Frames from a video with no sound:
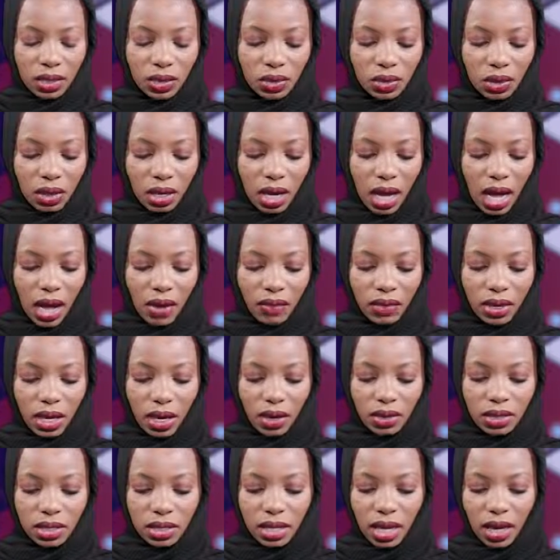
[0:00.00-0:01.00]
to carry
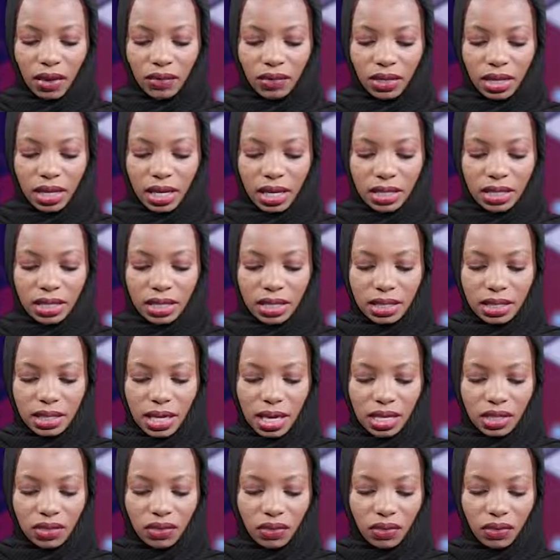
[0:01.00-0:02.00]
out COVID-19
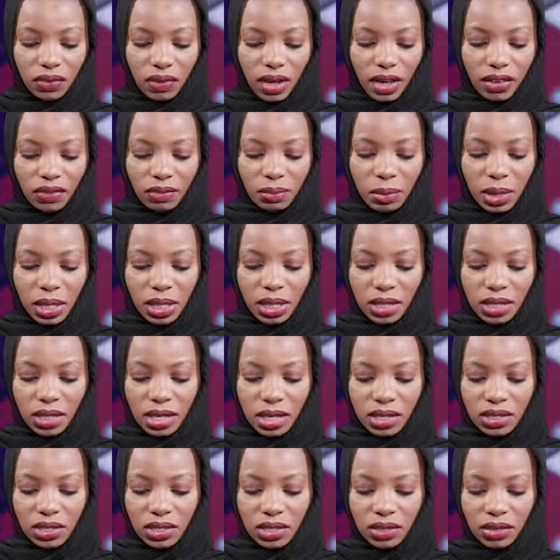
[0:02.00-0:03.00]
tests for 5 million
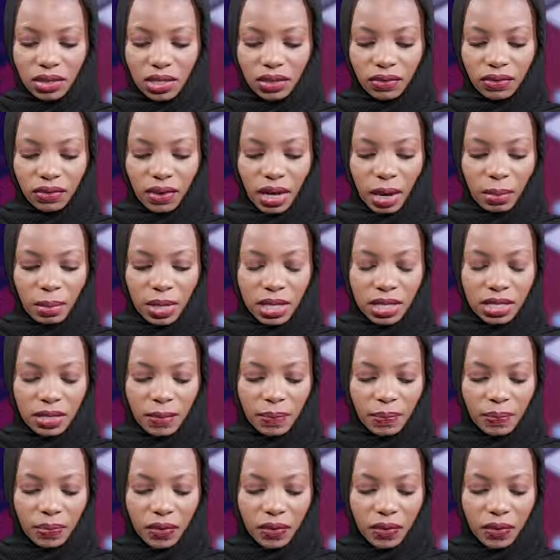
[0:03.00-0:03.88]
Nigerian farmers